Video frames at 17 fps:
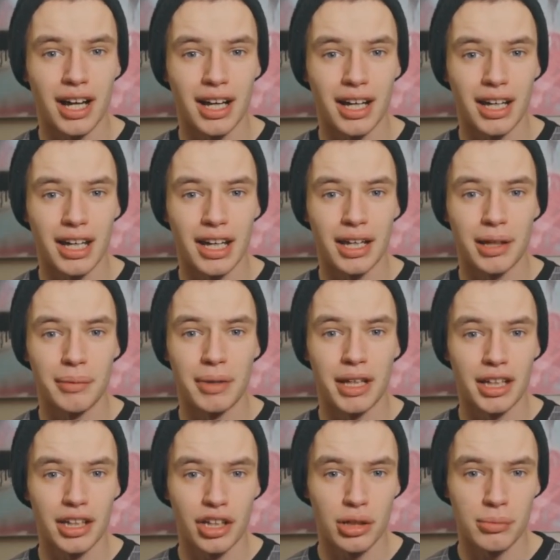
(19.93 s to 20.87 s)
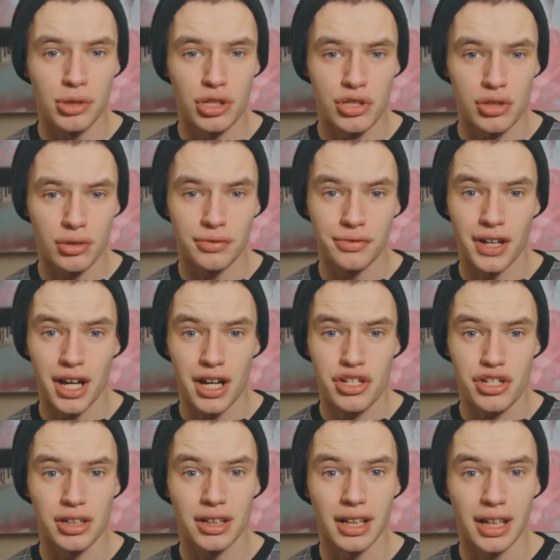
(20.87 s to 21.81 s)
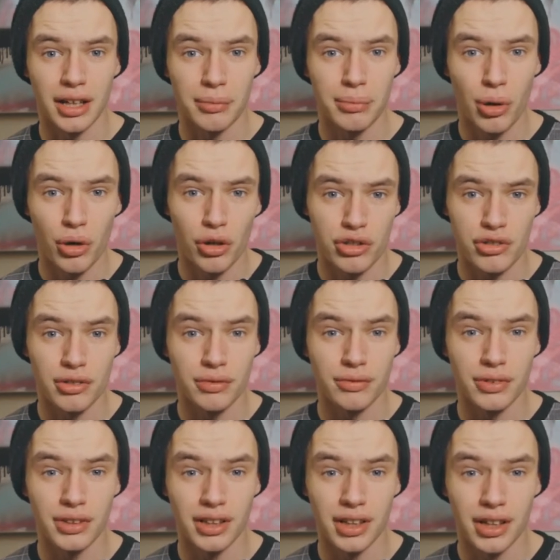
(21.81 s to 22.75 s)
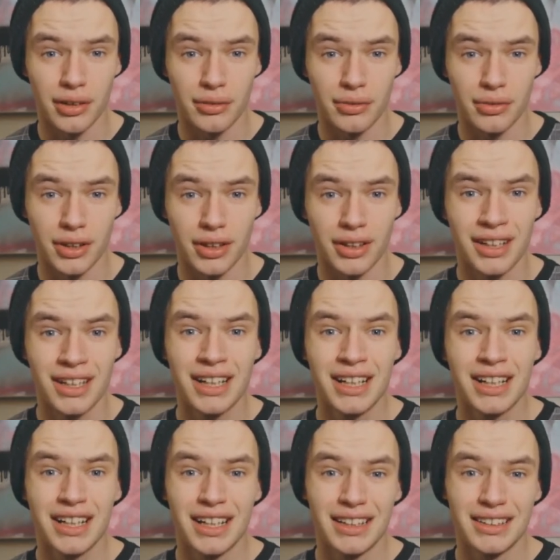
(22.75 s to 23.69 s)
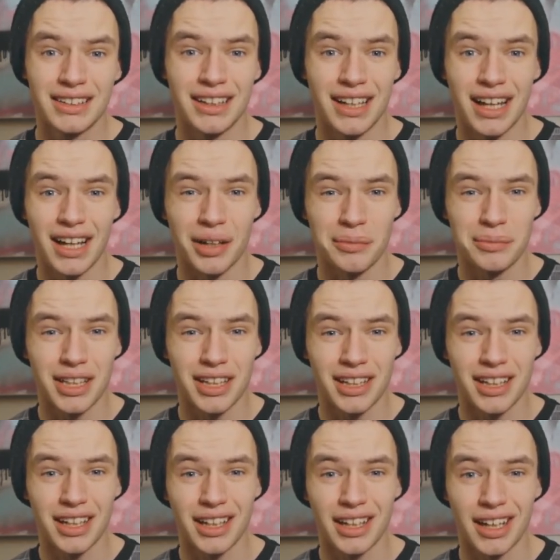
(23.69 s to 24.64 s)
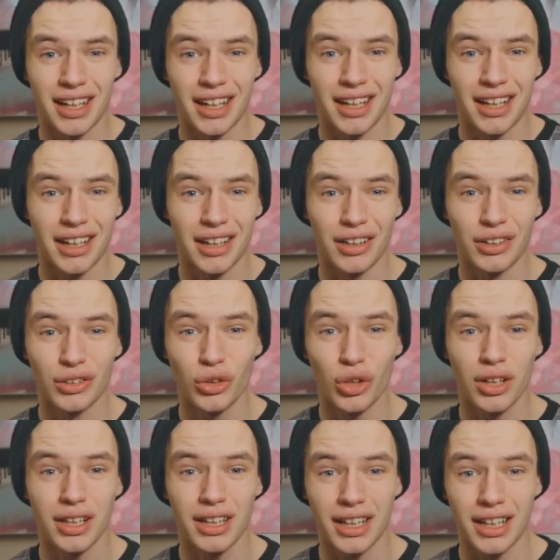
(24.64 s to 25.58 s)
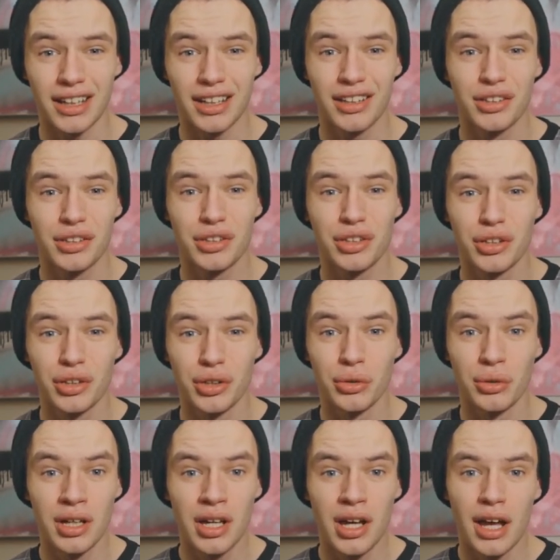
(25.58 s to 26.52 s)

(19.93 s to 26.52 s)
I am a commercial fashion and portrait photographer, and today I'm taking a look into